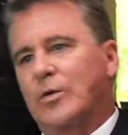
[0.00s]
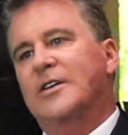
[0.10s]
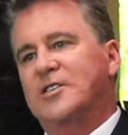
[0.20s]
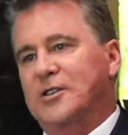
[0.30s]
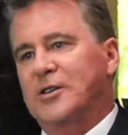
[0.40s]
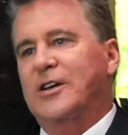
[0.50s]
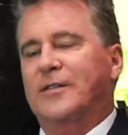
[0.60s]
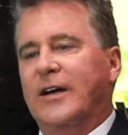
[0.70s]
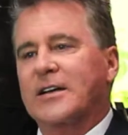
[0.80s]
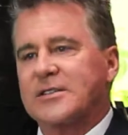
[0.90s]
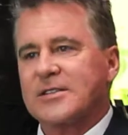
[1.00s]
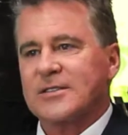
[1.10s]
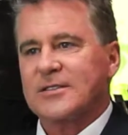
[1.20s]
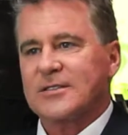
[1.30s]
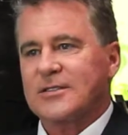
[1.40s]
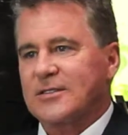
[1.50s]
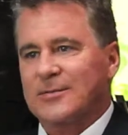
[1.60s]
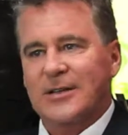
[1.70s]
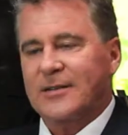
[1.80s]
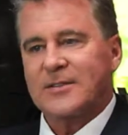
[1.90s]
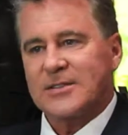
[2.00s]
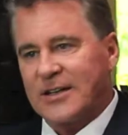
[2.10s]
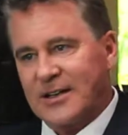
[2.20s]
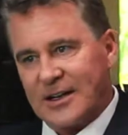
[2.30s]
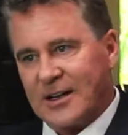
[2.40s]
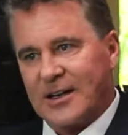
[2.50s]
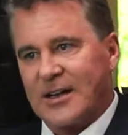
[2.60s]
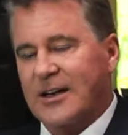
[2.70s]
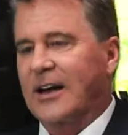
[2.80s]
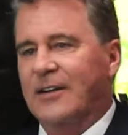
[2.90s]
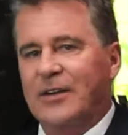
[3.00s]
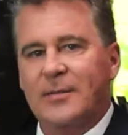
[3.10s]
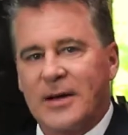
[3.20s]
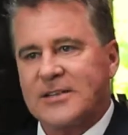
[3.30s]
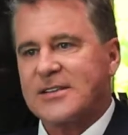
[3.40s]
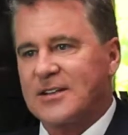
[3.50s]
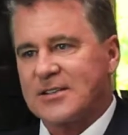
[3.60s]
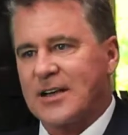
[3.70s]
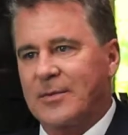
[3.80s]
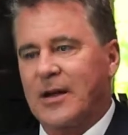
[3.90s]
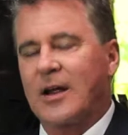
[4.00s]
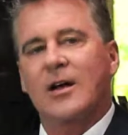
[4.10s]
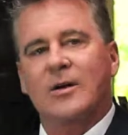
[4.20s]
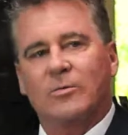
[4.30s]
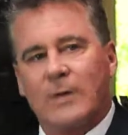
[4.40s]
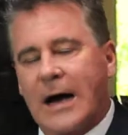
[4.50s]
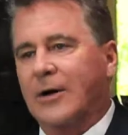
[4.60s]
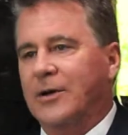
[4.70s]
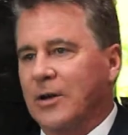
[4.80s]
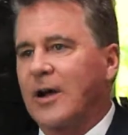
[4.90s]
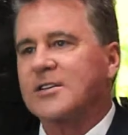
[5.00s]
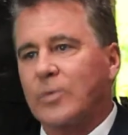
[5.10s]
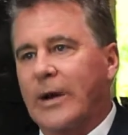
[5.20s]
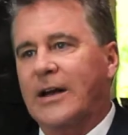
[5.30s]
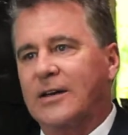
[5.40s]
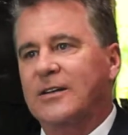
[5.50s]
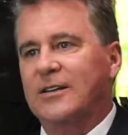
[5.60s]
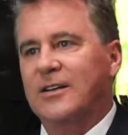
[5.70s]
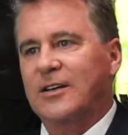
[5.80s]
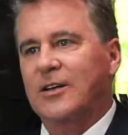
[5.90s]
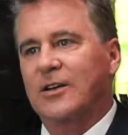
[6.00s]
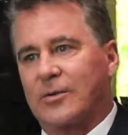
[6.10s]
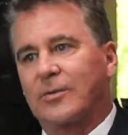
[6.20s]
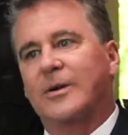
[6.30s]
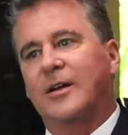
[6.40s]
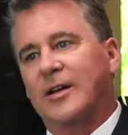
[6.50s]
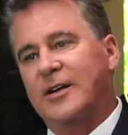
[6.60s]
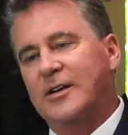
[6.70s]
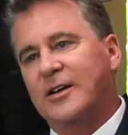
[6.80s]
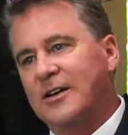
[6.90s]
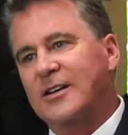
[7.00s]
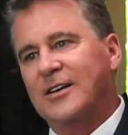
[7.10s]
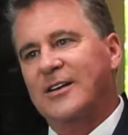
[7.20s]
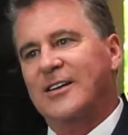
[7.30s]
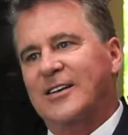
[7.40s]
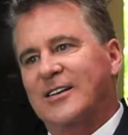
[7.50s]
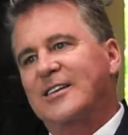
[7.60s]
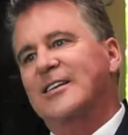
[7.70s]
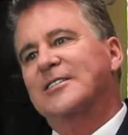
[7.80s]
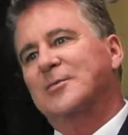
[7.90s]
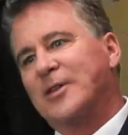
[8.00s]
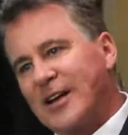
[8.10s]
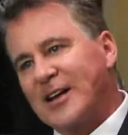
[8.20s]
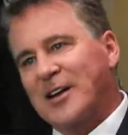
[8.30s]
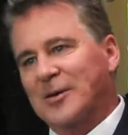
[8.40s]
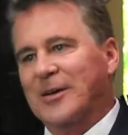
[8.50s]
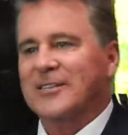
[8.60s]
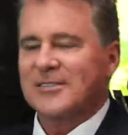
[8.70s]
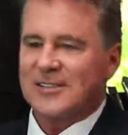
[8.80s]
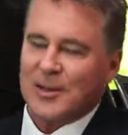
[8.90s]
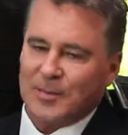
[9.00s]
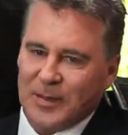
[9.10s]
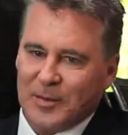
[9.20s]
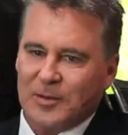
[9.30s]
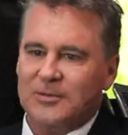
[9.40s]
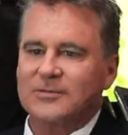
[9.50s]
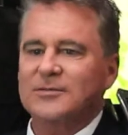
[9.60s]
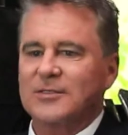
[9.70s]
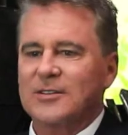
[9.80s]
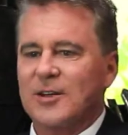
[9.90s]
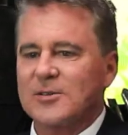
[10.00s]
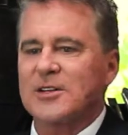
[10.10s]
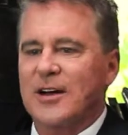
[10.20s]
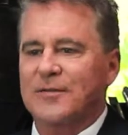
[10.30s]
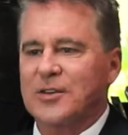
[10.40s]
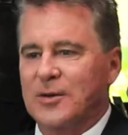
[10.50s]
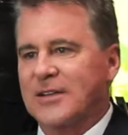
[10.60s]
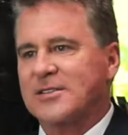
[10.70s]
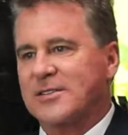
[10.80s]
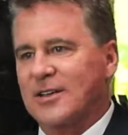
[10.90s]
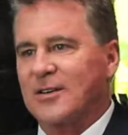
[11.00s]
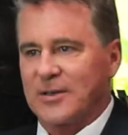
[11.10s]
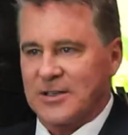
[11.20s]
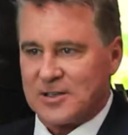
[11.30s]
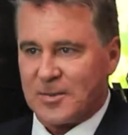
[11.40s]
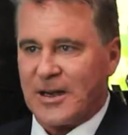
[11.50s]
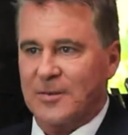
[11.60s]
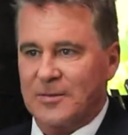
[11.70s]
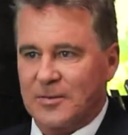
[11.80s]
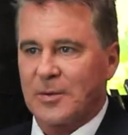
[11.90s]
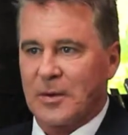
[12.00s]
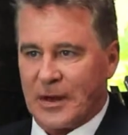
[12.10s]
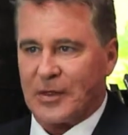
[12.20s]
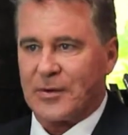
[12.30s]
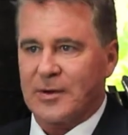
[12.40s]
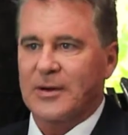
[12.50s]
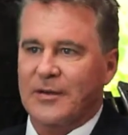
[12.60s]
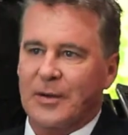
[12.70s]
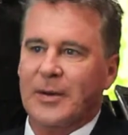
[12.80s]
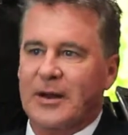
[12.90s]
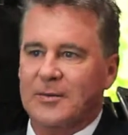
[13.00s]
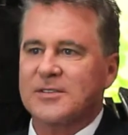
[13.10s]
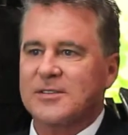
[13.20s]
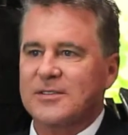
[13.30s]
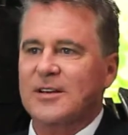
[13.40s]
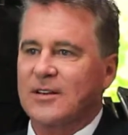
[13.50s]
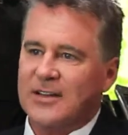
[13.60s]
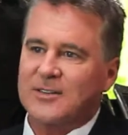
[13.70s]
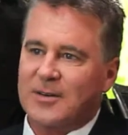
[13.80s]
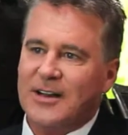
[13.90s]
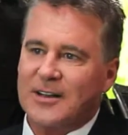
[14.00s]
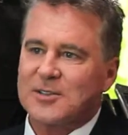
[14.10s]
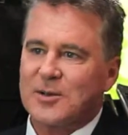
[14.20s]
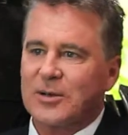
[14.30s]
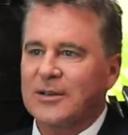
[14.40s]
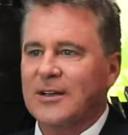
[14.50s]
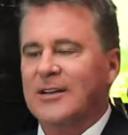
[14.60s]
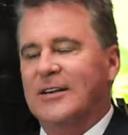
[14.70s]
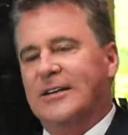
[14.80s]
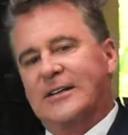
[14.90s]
what did you do to your face? Nobody ever said anything like that. Everybody said the same thing. Wow, you lost weight. You look really good. I said, well, thank you. And some people close enough to us, we explained what we went through, and everybody was, that's great, that's cool.